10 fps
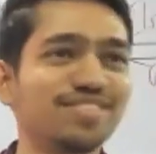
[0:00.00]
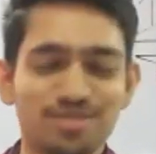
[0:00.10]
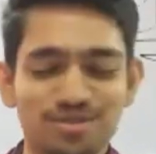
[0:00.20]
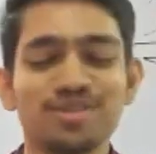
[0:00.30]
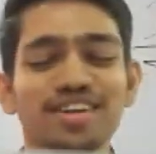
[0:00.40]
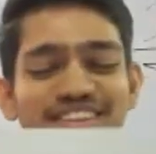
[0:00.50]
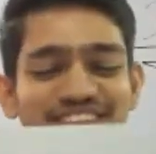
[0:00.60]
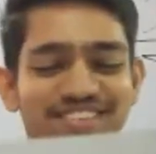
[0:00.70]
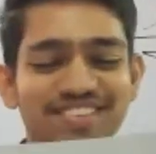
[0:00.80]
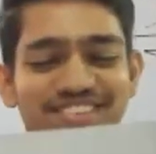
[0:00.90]
No,
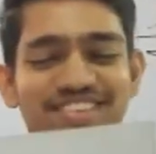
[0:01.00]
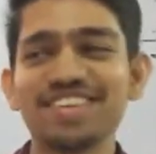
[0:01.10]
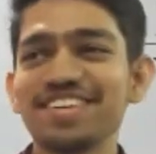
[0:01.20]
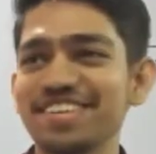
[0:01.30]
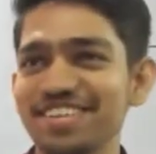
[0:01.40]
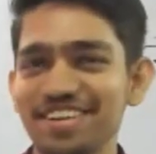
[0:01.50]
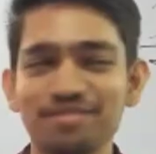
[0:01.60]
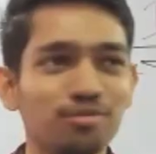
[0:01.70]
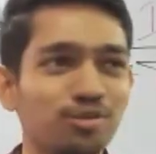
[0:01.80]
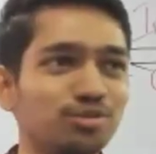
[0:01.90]
that was
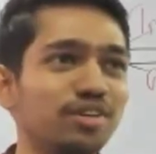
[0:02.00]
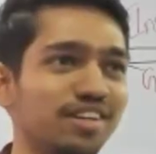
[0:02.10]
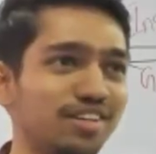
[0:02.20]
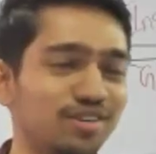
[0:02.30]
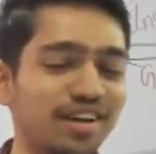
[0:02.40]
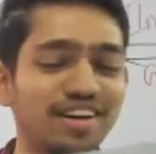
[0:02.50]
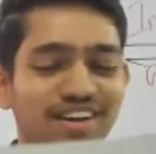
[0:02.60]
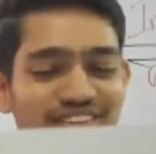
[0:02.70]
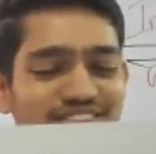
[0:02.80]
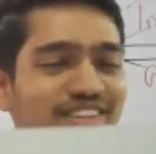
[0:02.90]
like fortunately you
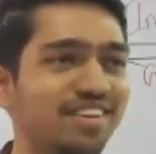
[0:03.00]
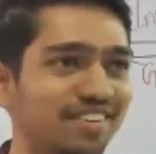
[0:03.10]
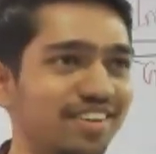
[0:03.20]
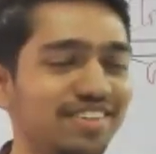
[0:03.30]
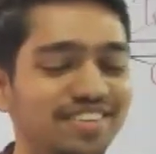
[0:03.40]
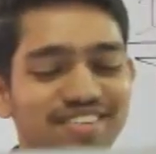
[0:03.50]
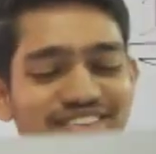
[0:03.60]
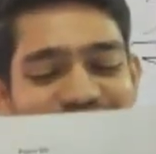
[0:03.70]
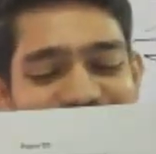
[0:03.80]
can answer that, right?